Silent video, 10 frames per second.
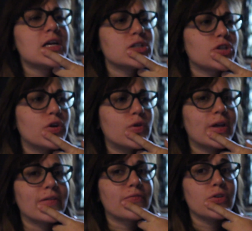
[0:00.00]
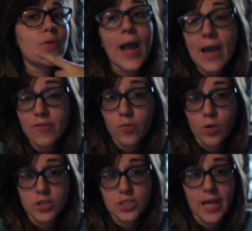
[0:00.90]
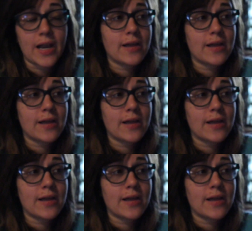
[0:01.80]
So if you haven't watched that,